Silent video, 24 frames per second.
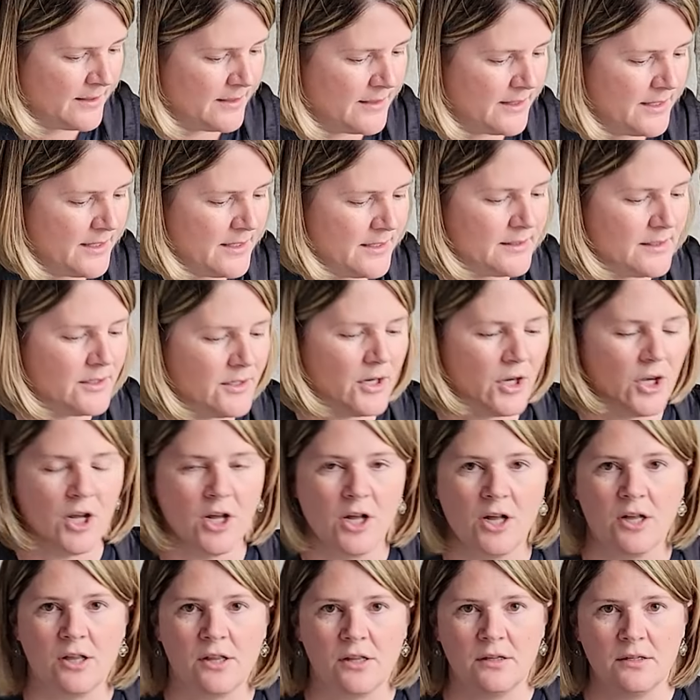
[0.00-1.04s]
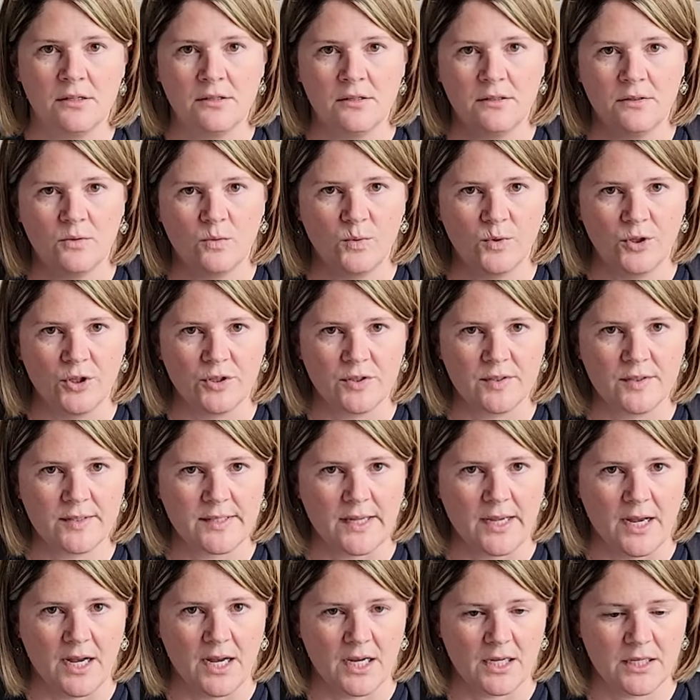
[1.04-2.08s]
These are all wool
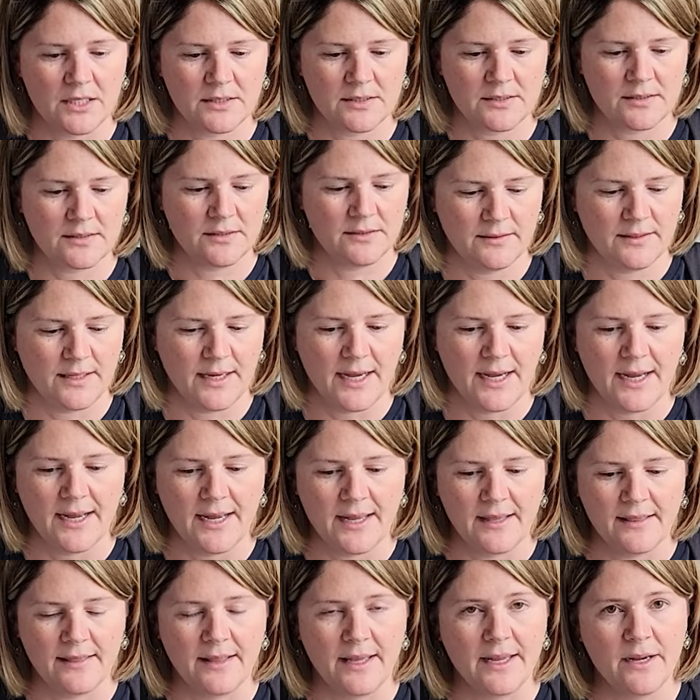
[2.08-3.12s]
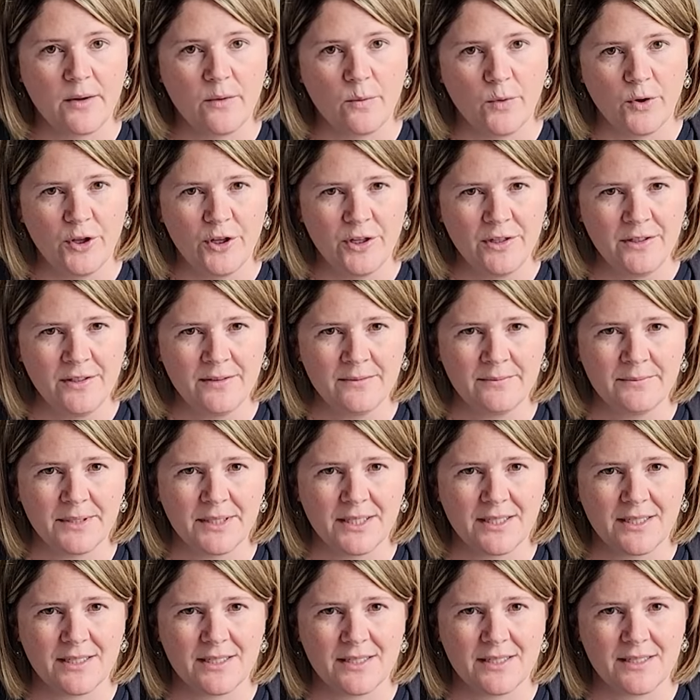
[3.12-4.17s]
socks. I like wool
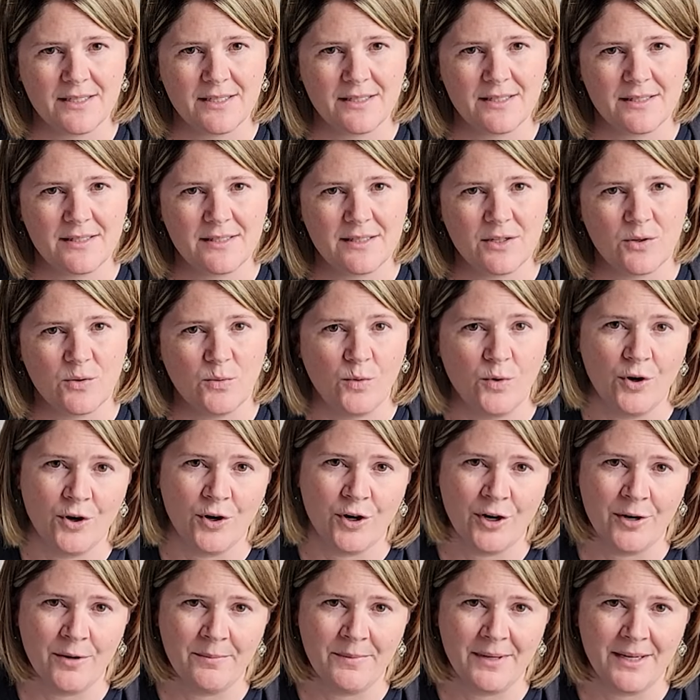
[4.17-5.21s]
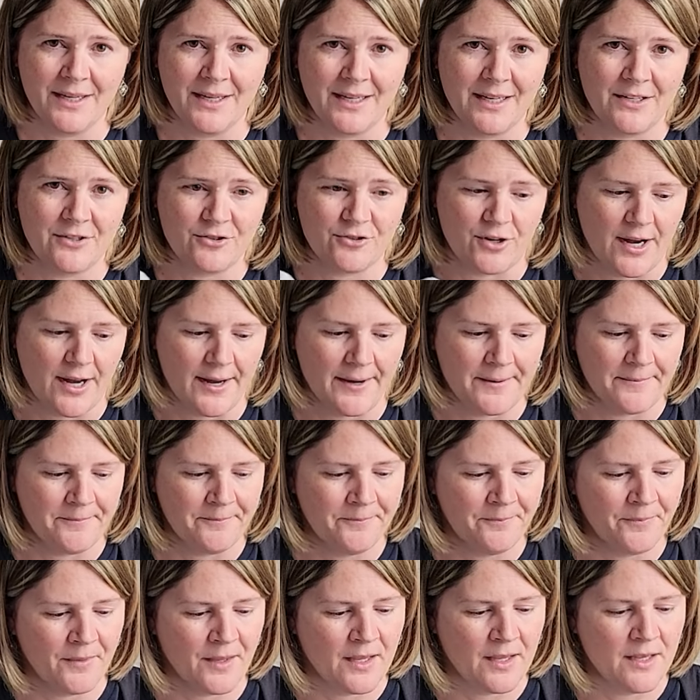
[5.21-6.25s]
because they're warm and dry.
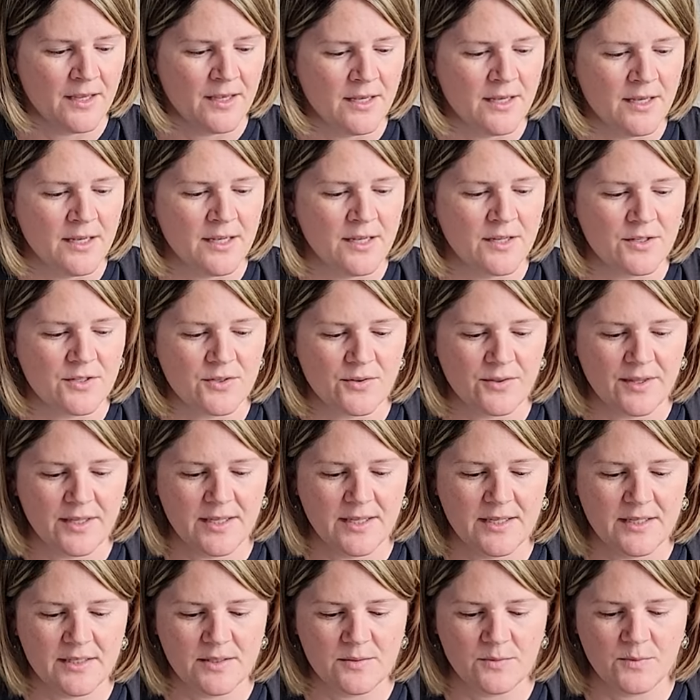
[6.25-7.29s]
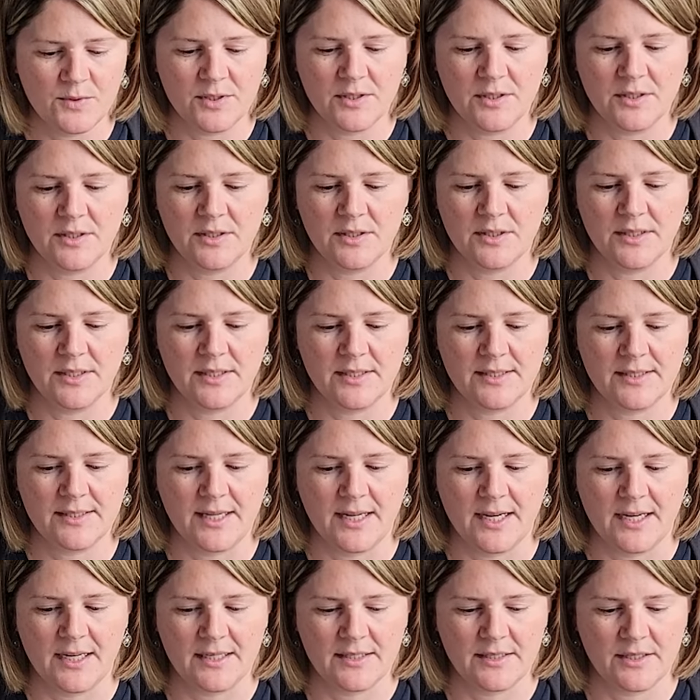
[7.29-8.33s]
So these wool
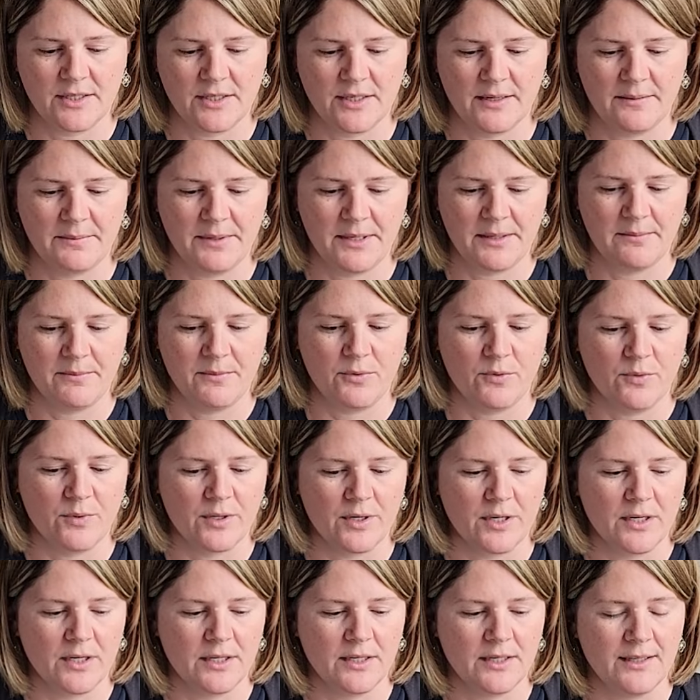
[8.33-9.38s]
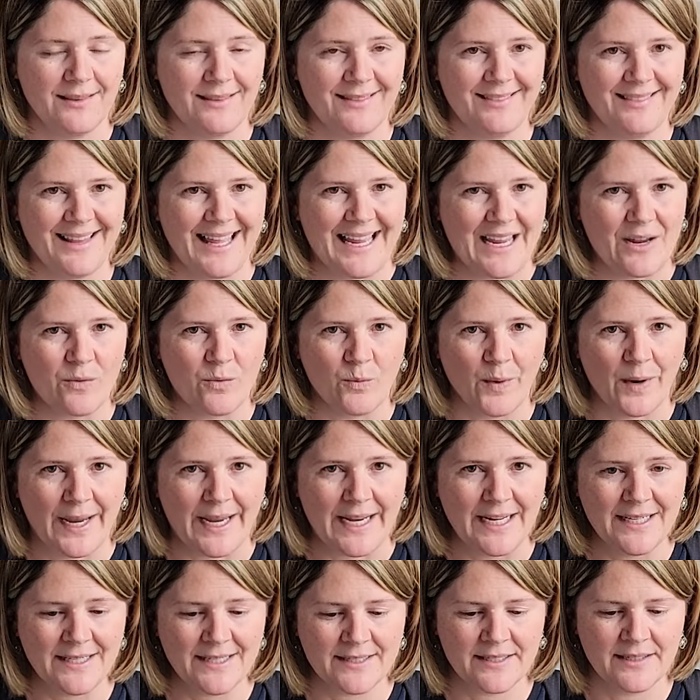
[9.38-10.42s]
socks are gonna be more
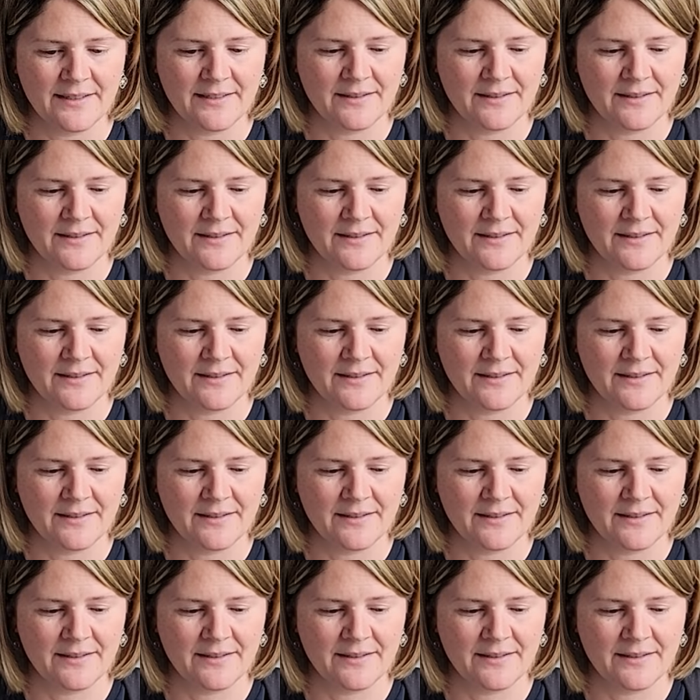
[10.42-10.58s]
lightweight.